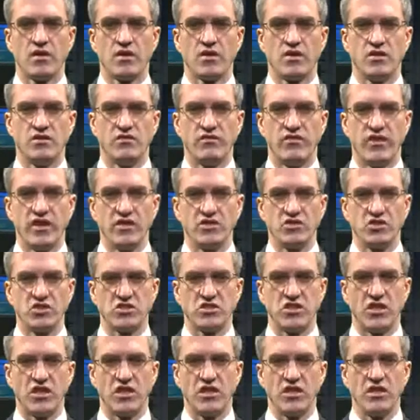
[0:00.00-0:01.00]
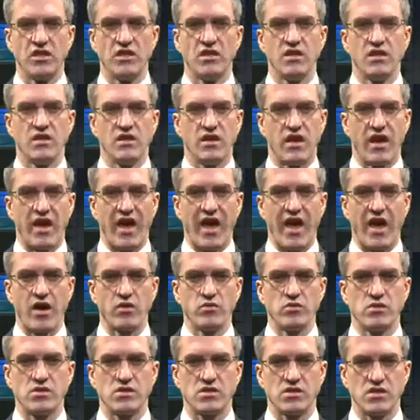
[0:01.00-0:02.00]
Conventionally, a
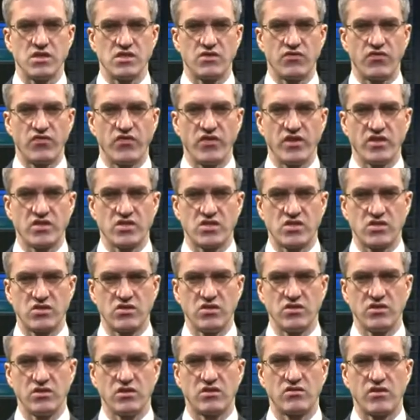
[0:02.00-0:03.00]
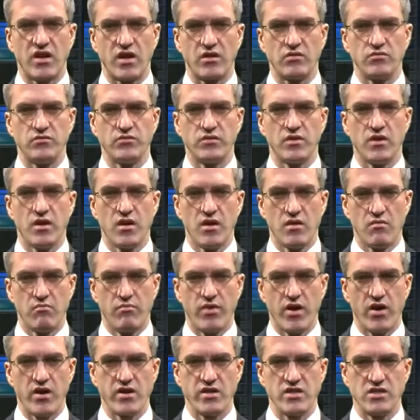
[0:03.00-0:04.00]
house is fixed to the ground
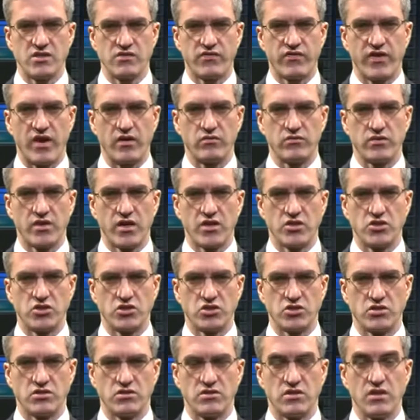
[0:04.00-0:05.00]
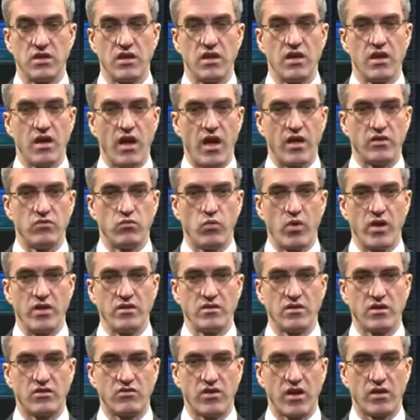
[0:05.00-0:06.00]
by its foundation, and
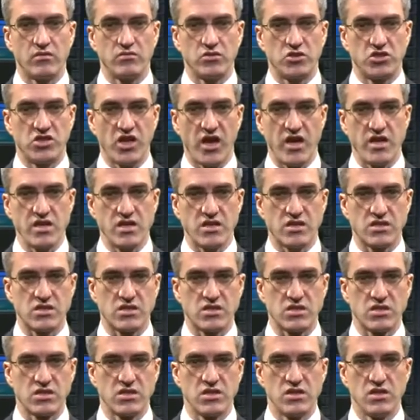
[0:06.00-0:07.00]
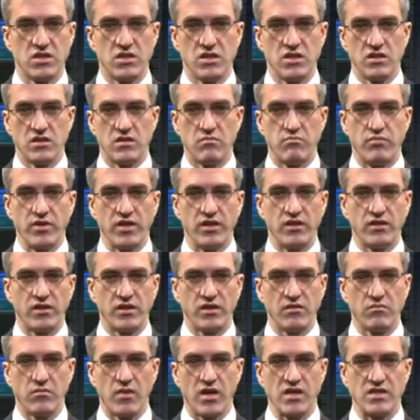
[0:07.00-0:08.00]
when the ground shakes, the
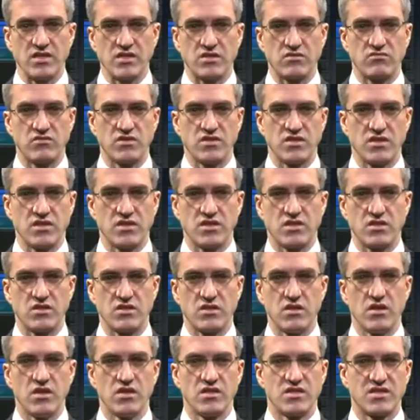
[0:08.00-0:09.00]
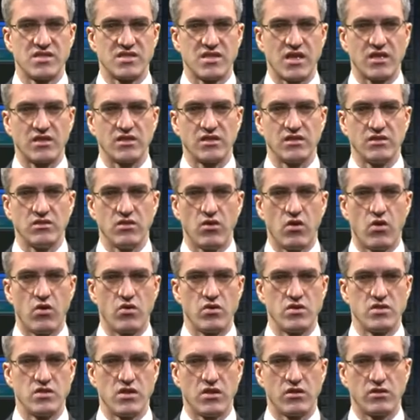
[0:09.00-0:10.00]
building must resist the sudden
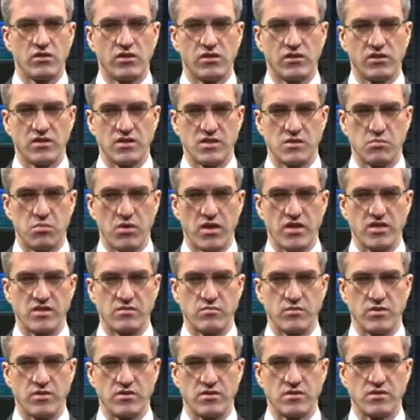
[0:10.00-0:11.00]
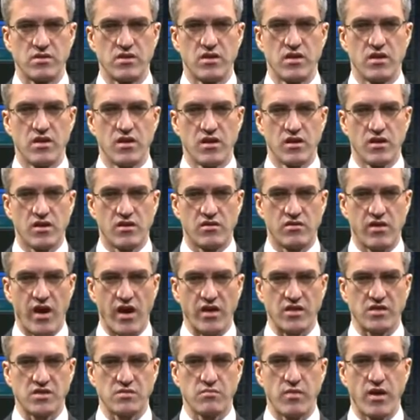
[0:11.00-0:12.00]
horizontal displacements.
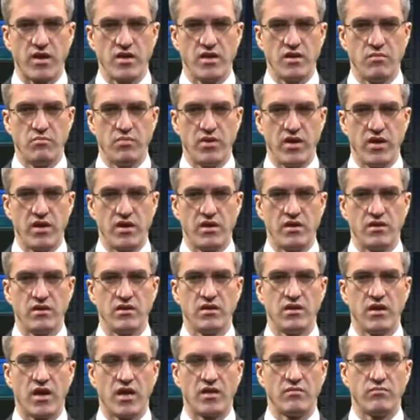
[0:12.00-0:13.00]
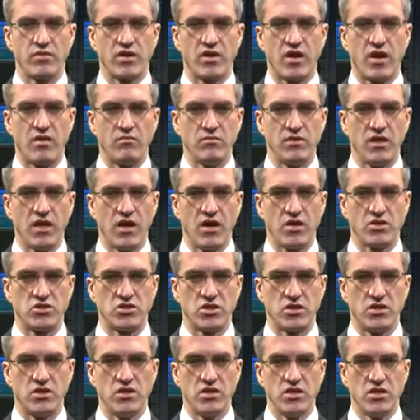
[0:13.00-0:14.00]
Cracks may appear and become
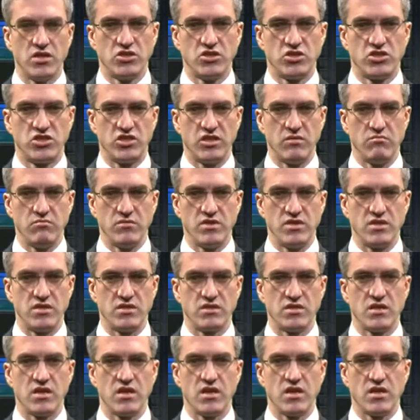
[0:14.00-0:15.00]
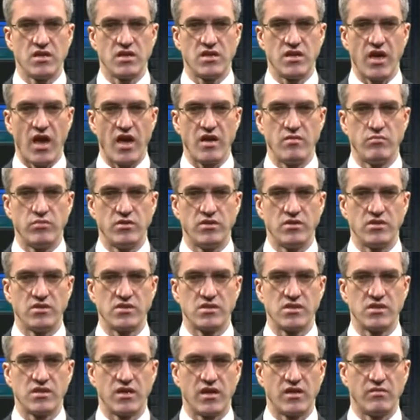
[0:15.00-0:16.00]
larger, chimneys,
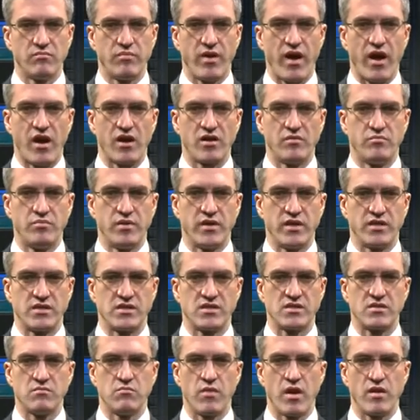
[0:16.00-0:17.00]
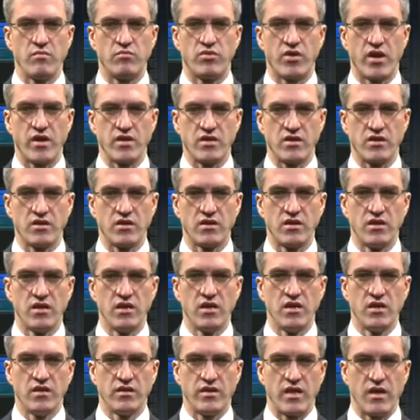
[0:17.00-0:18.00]
gables and parapets may break.
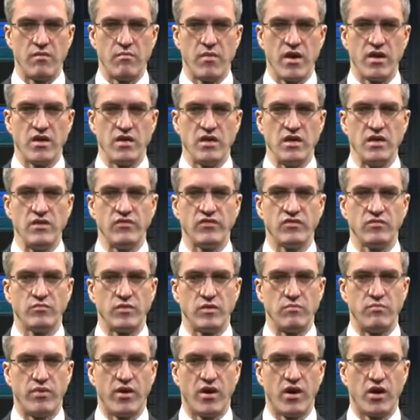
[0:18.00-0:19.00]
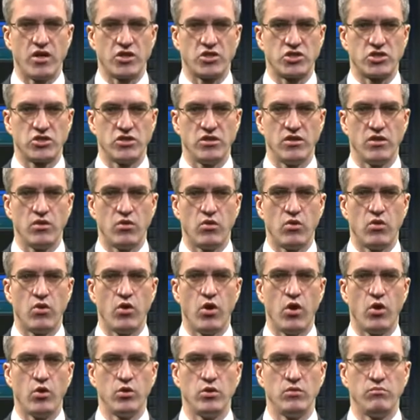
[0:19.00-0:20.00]
There may even be partial or
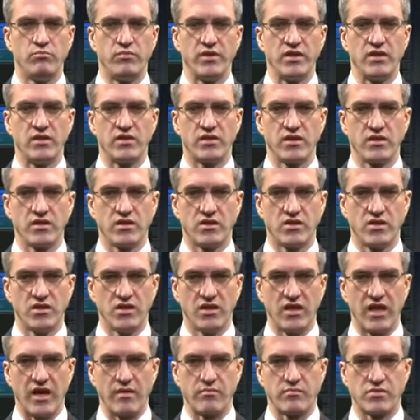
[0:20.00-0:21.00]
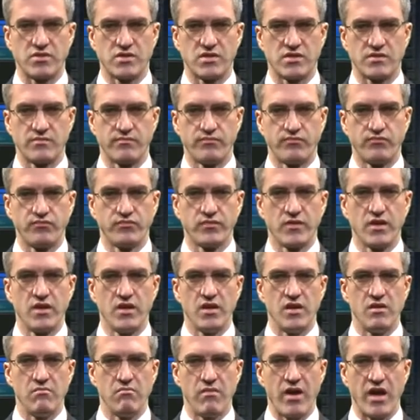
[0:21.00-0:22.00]
whole building collapse.
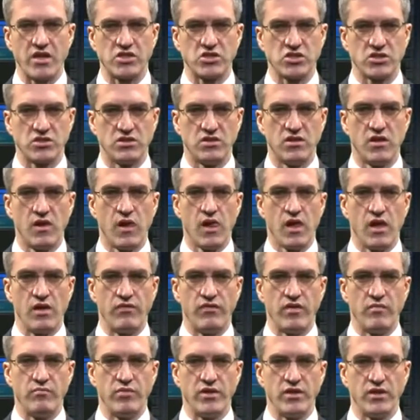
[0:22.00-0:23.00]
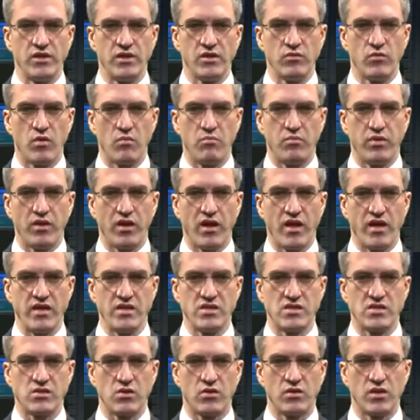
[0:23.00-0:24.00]
Imagine if a building were
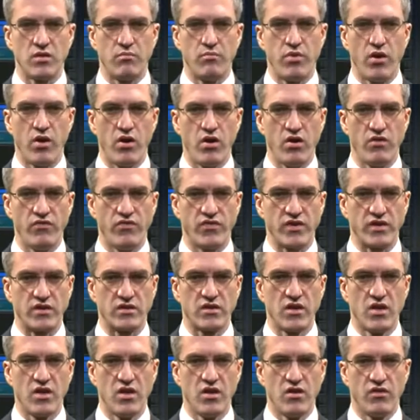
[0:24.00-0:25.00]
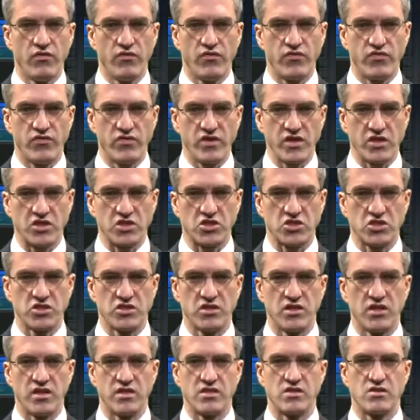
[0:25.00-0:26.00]
placed on a perfect,
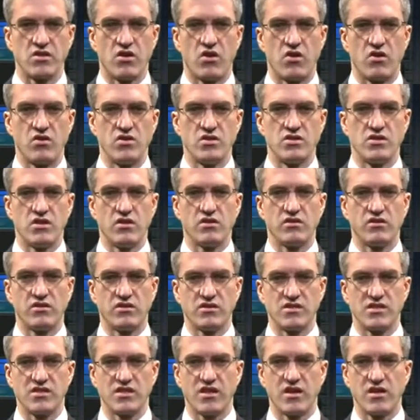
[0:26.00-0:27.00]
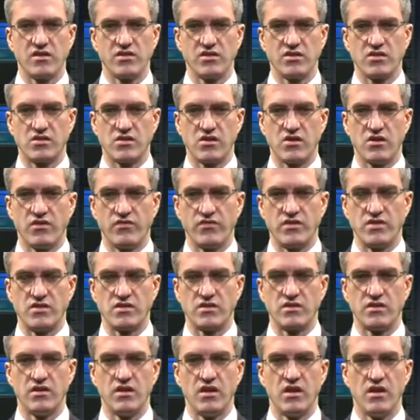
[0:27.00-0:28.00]
frictionless horizontal sliding
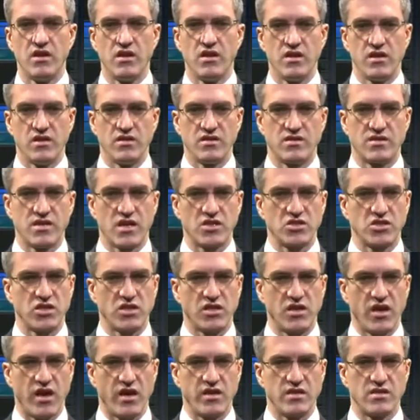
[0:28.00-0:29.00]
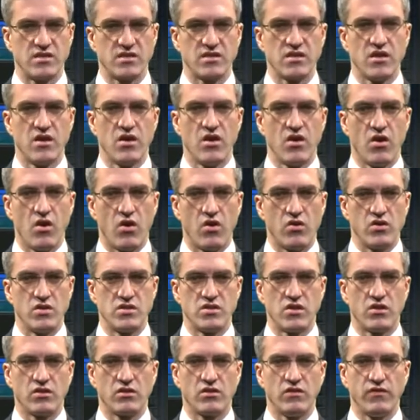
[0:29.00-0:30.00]
surface. In such a case,
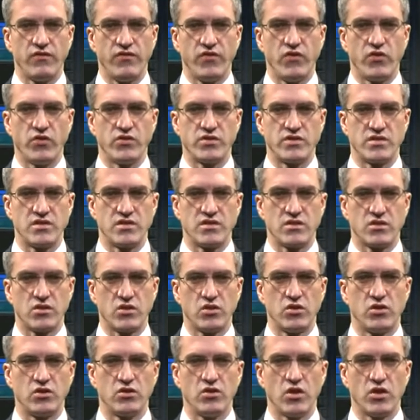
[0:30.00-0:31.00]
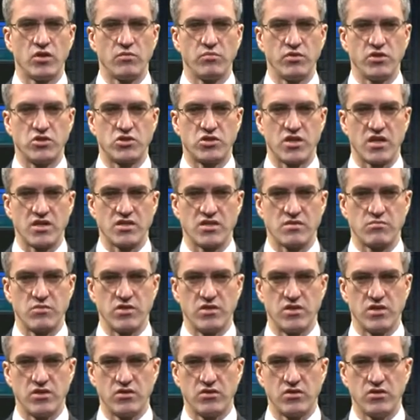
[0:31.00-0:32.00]
horizontal forces could not be
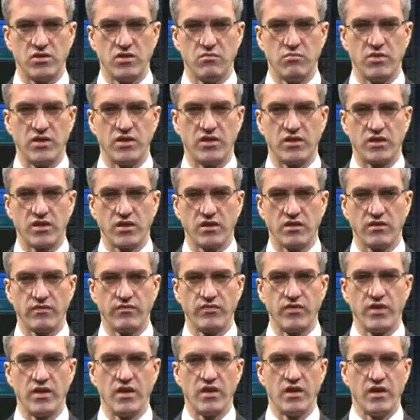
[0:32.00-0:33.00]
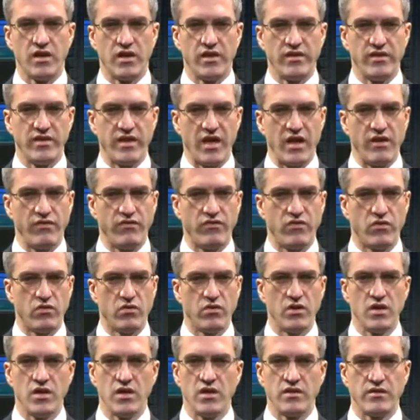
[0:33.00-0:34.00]
transmitted to the building, and
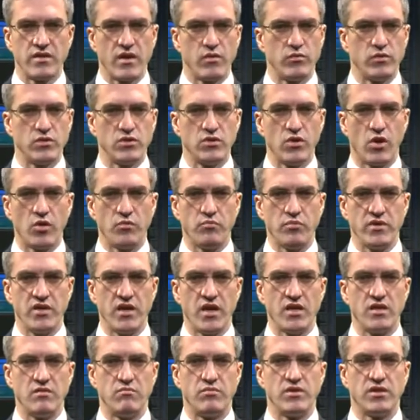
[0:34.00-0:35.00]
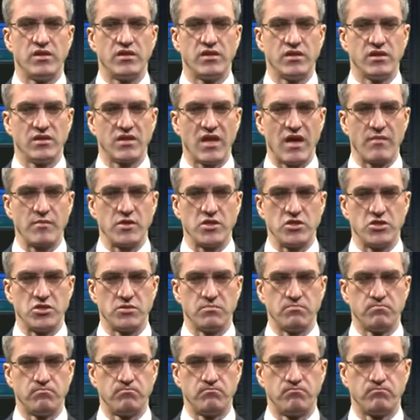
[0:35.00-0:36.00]
therefore there would not be any building damage.